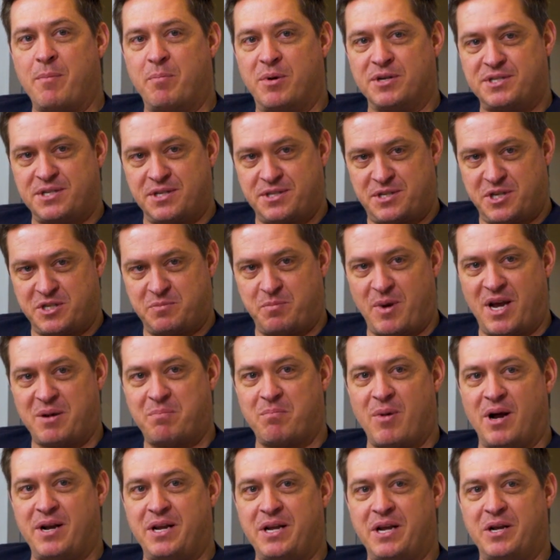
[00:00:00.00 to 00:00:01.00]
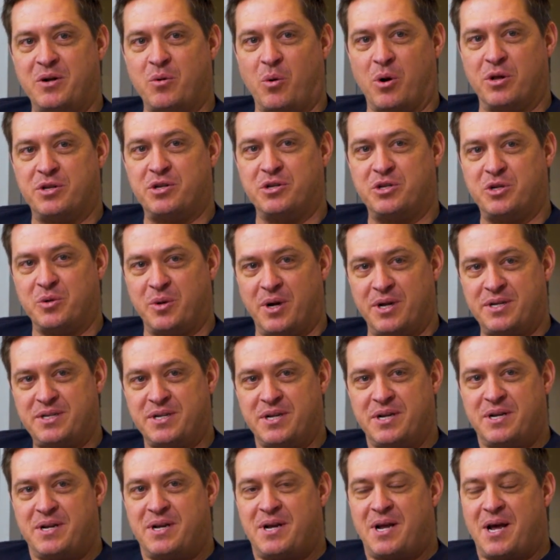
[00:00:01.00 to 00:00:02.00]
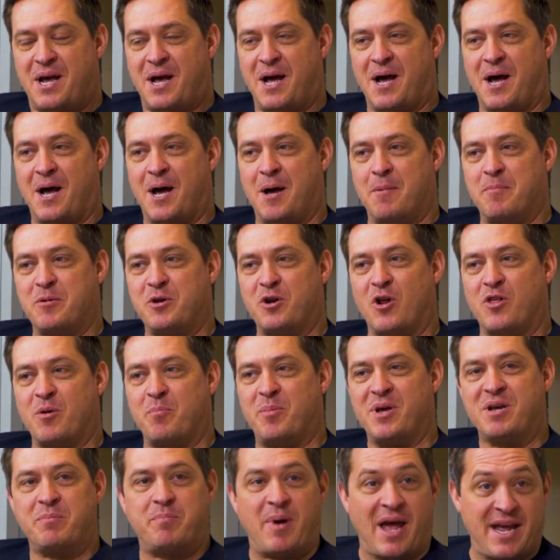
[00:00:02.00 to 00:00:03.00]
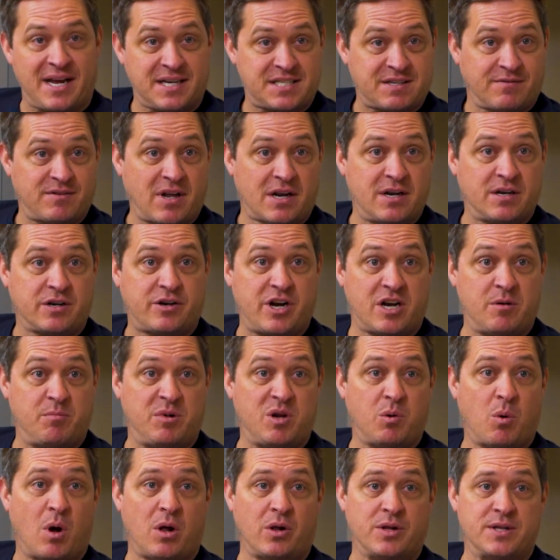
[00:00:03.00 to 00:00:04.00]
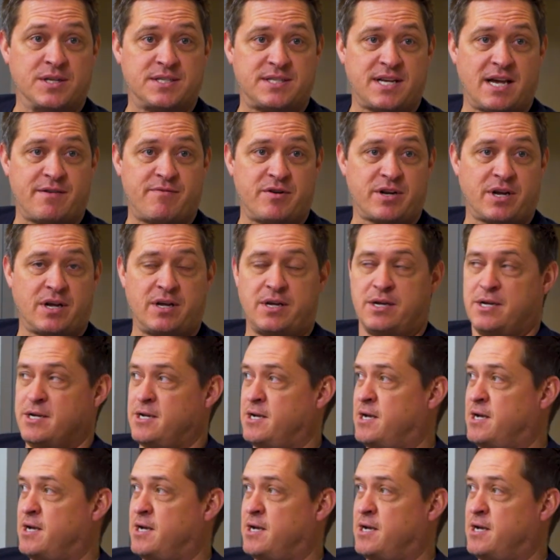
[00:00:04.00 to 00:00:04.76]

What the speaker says: businesses make money in order to do it. The big banks have done incredibly well in South Africa.